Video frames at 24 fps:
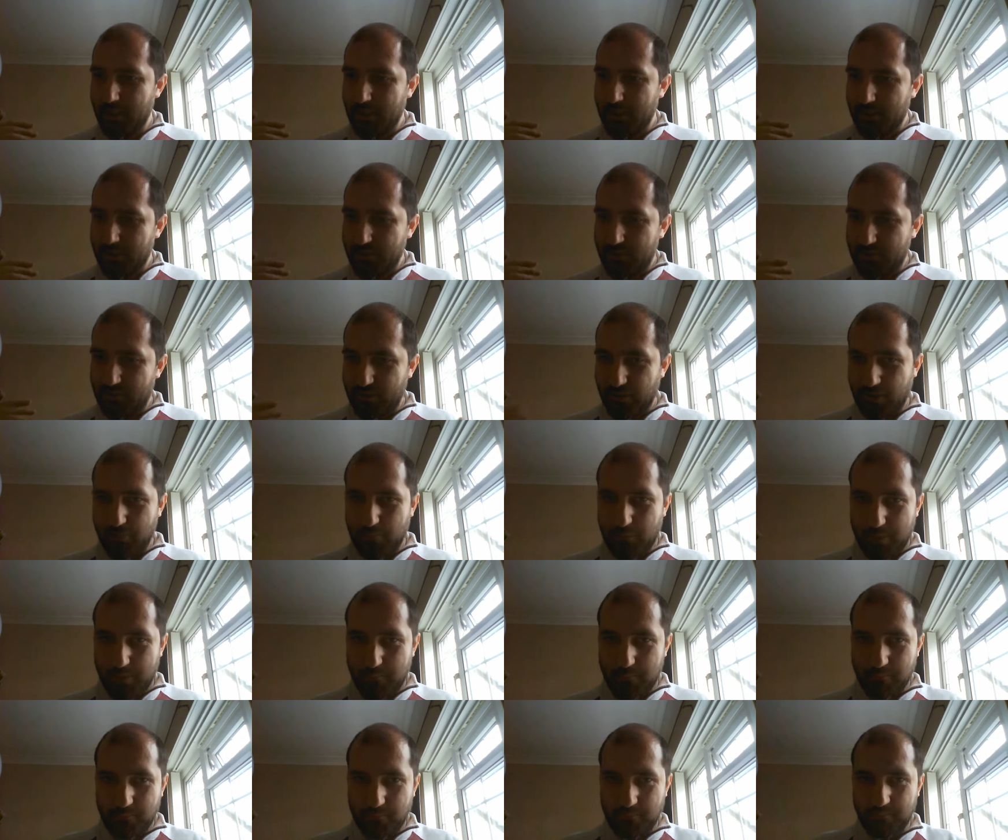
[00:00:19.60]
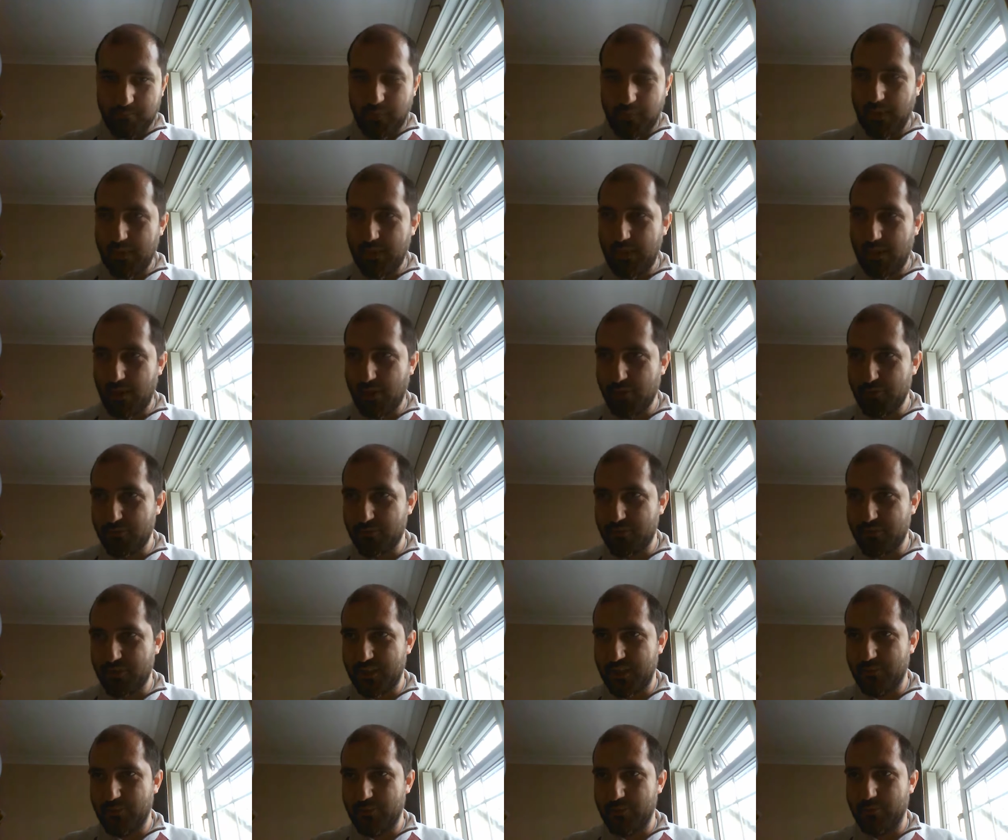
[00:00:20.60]
So
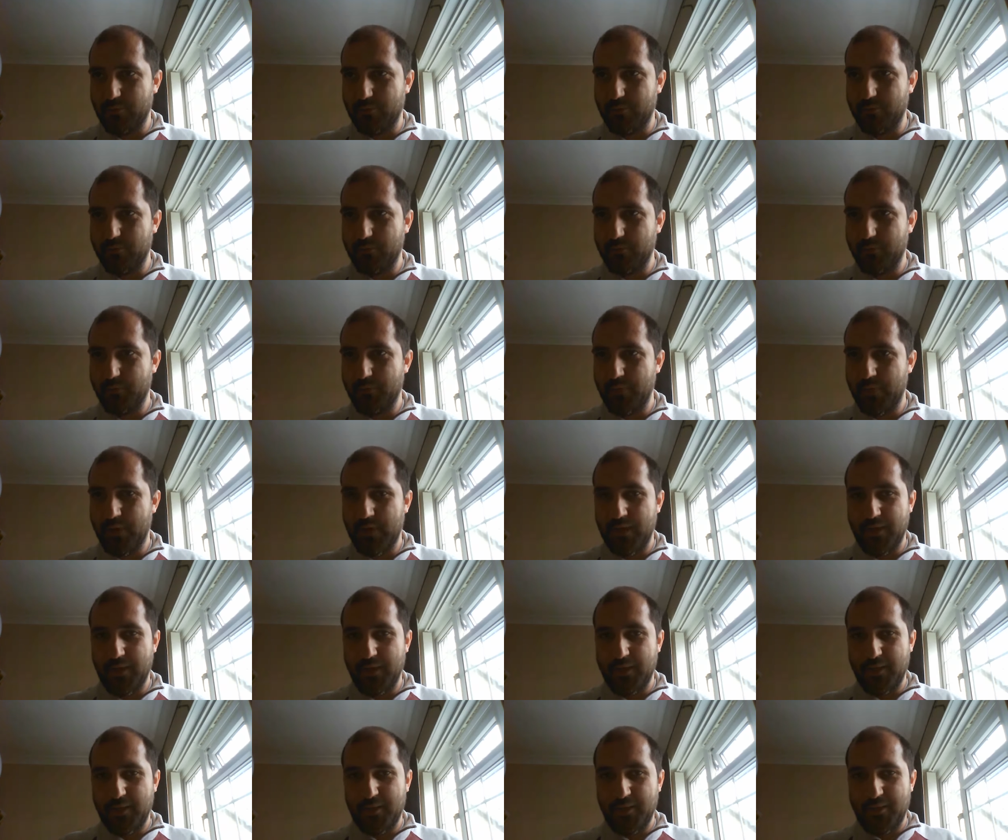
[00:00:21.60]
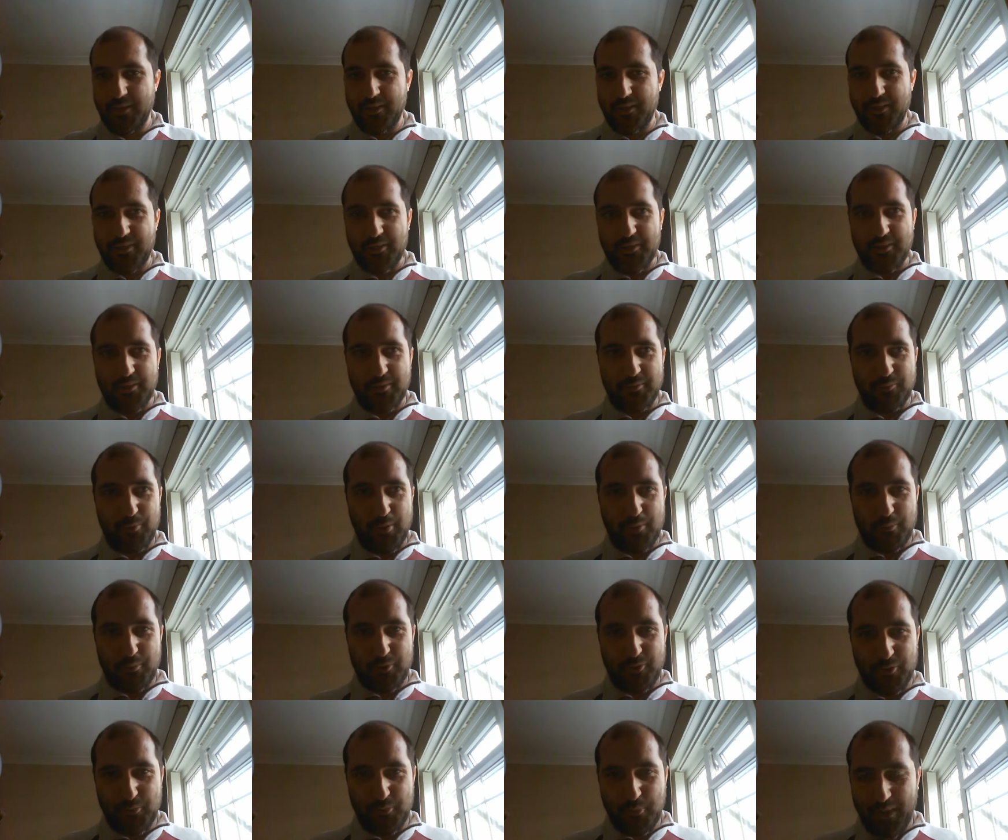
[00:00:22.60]
hopefully it won't be
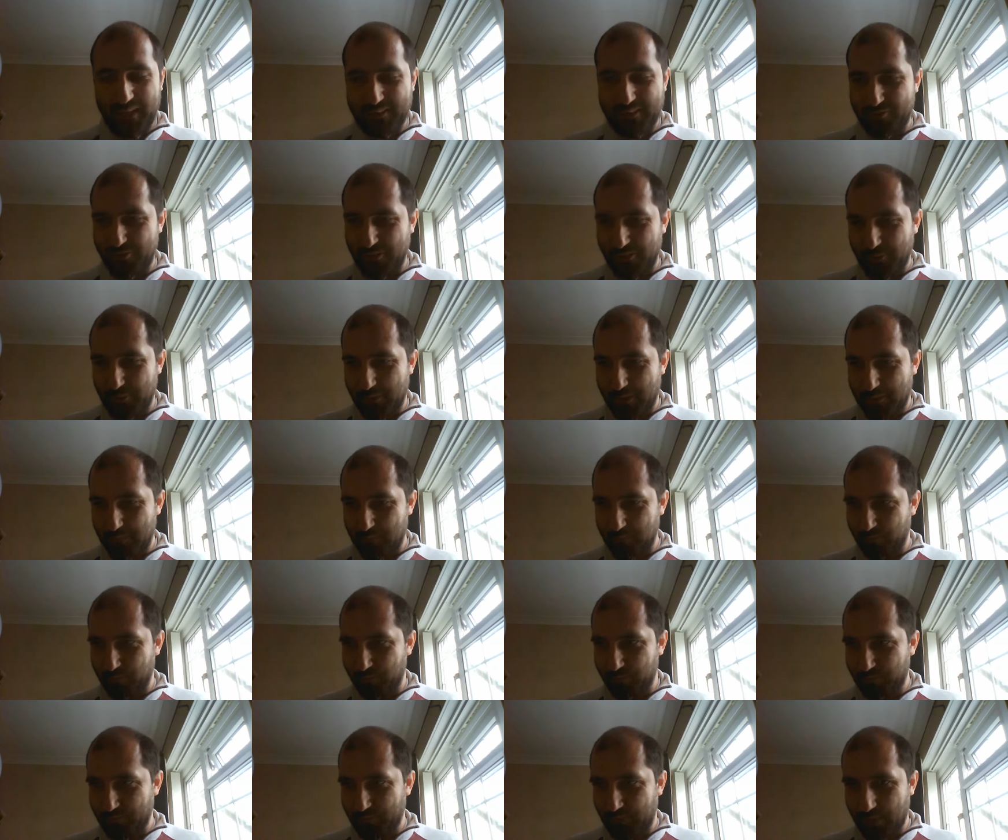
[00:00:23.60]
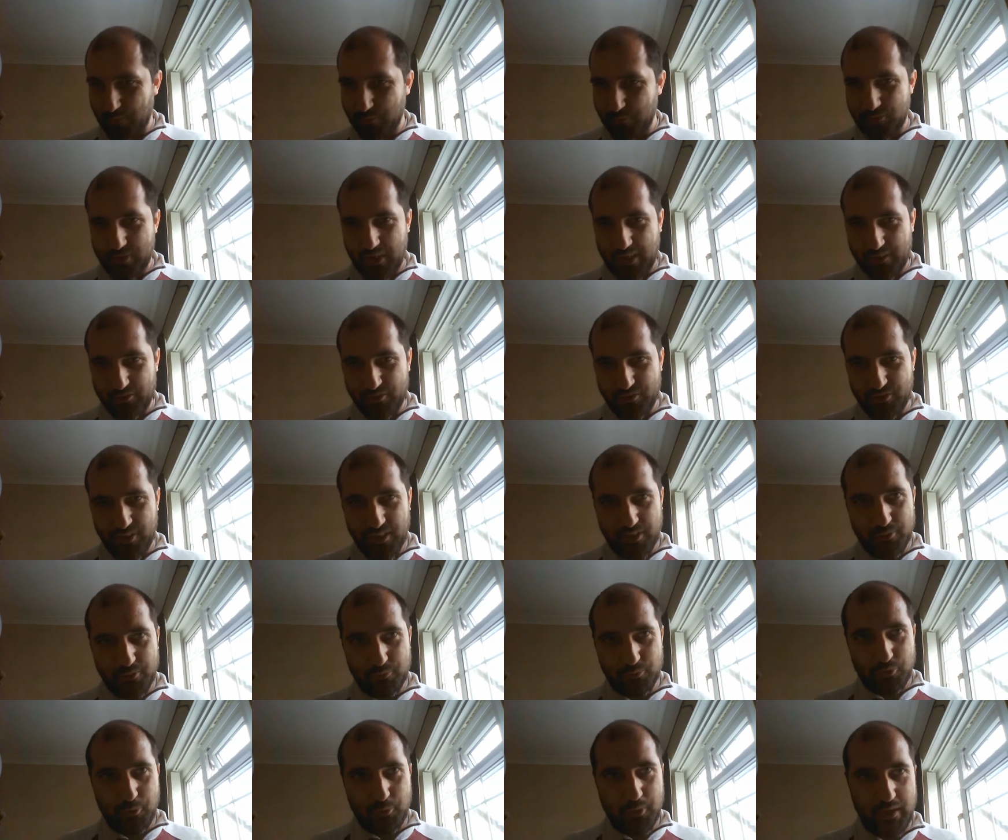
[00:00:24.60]
too bad. So hope, as I say,
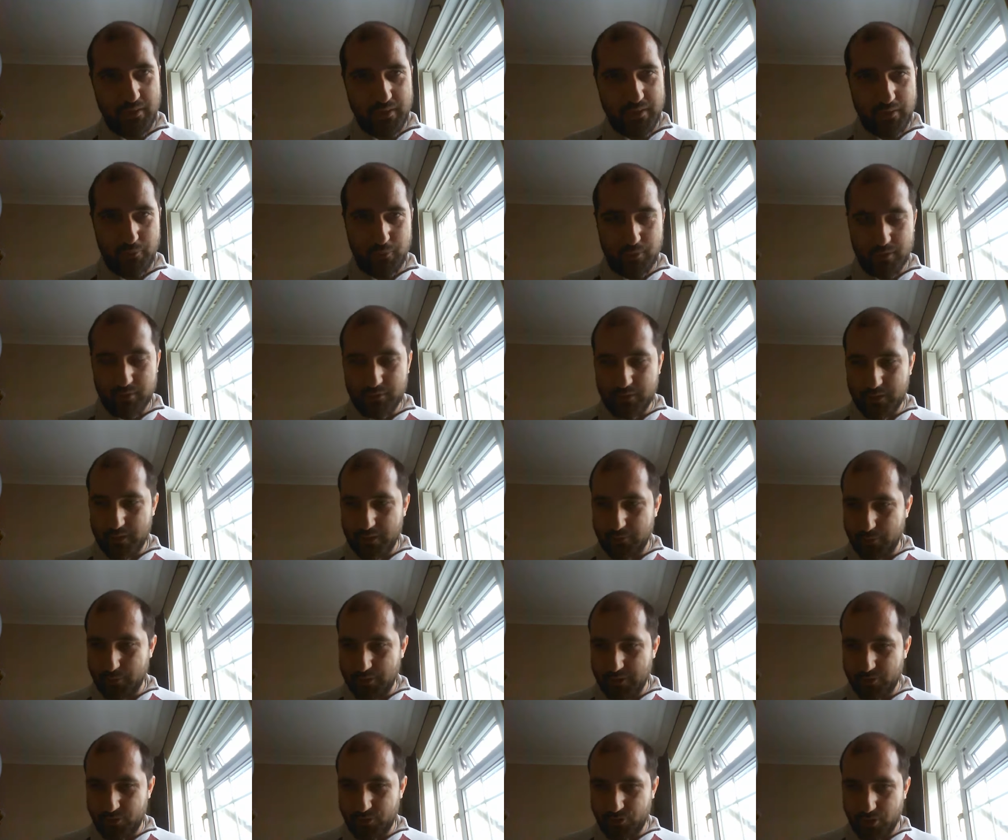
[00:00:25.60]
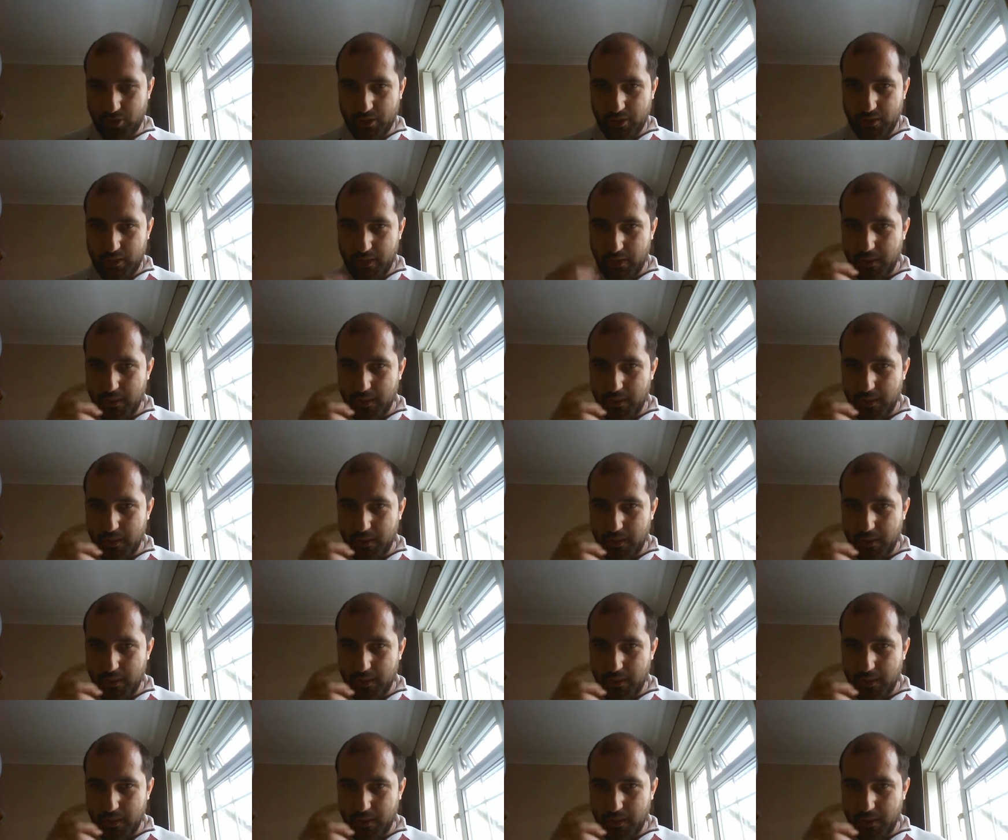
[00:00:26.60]
hope someone out there will enjoy it.